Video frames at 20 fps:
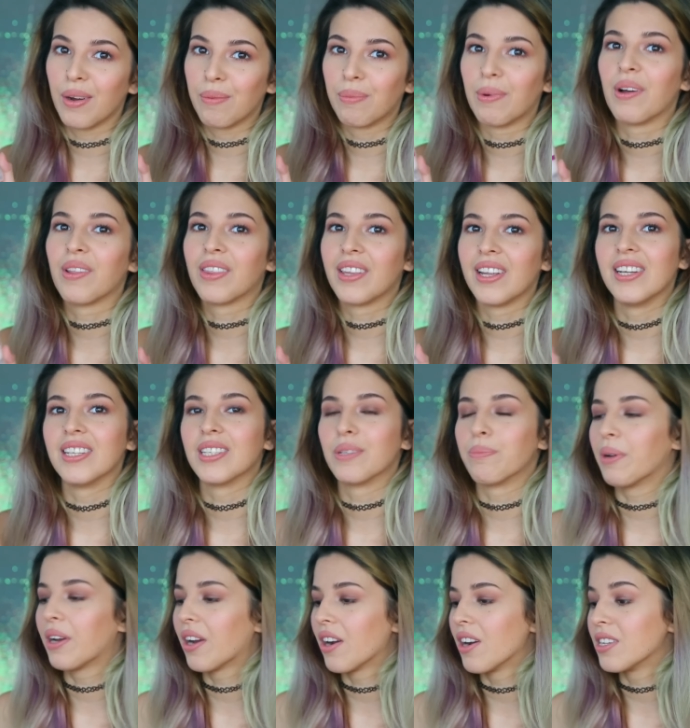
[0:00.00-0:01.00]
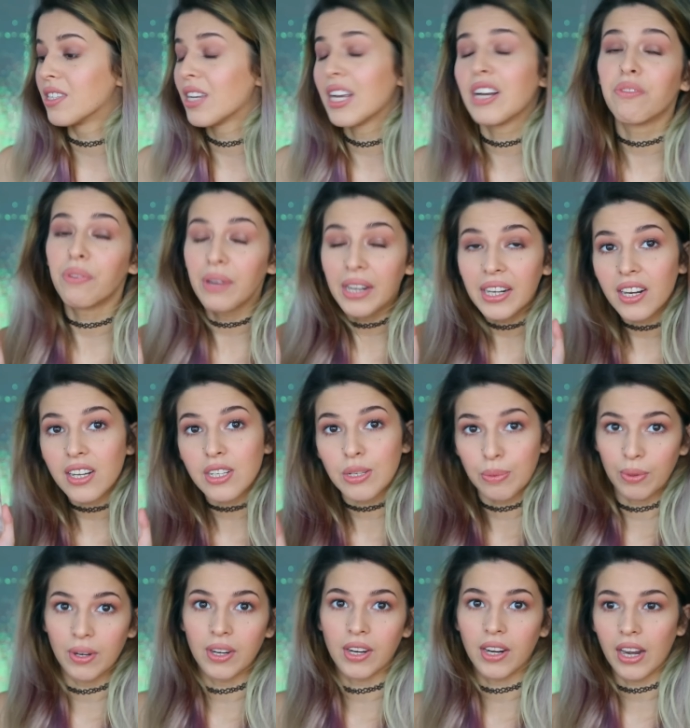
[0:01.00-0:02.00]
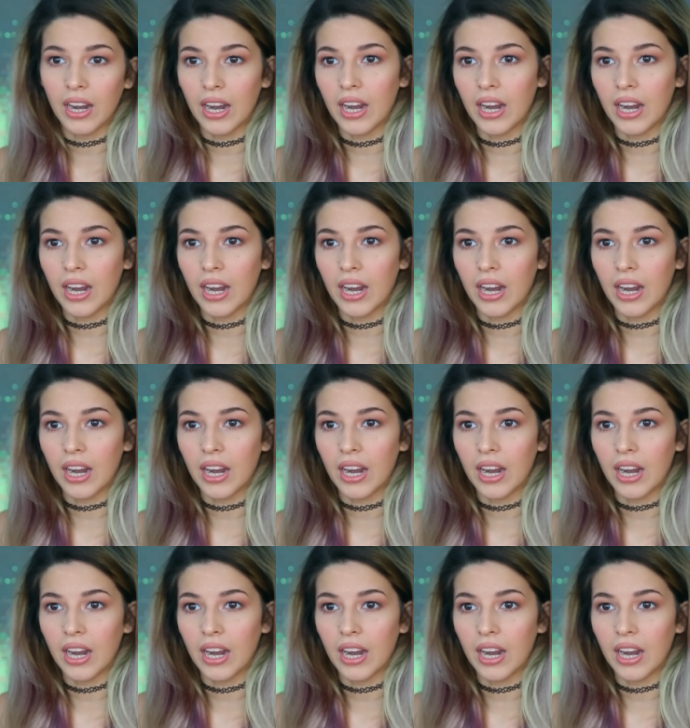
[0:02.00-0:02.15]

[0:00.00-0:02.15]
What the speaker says: about this because it really does work.